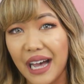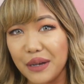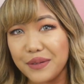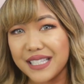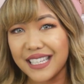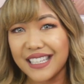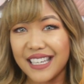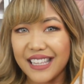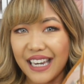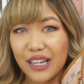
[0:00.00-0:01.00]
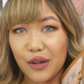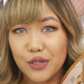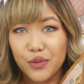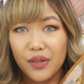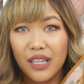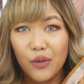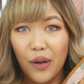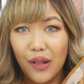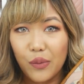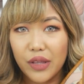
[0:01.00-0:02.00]
I was thinking that it goes really
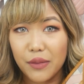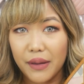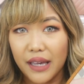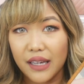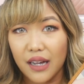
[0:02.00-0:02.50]
well with my